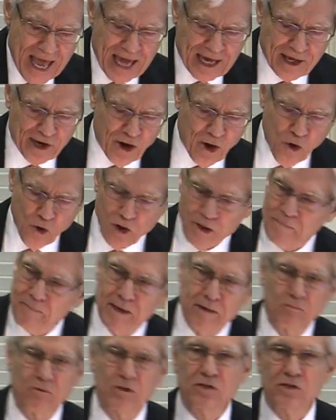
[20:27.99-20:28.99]
It can only
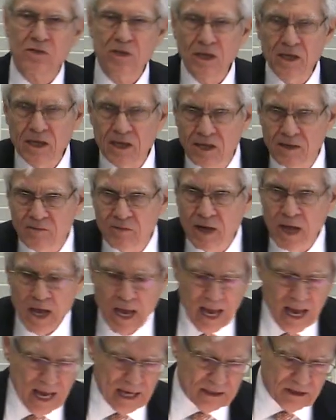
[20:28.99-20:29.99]
be received
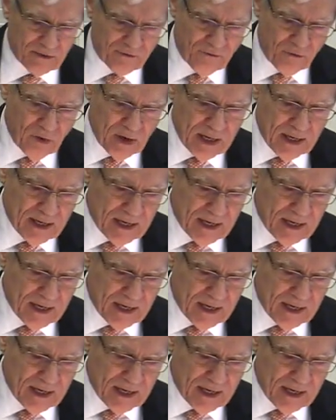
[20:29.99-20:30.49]
as a free